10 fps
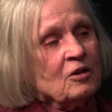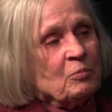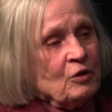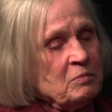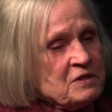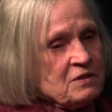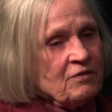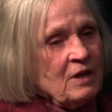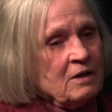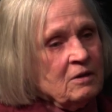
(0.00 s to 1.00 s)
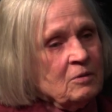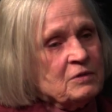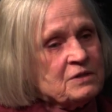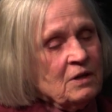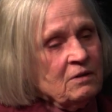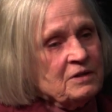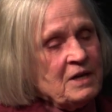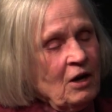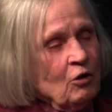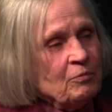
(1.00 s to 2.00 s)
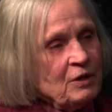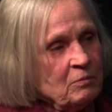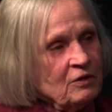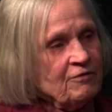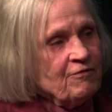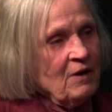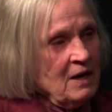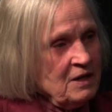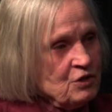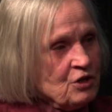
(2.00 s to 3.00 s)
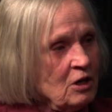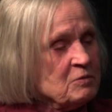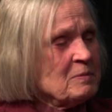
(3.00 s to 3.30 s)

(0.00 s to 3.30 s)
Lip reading: The purpose of that hub is not only to help people find jobs,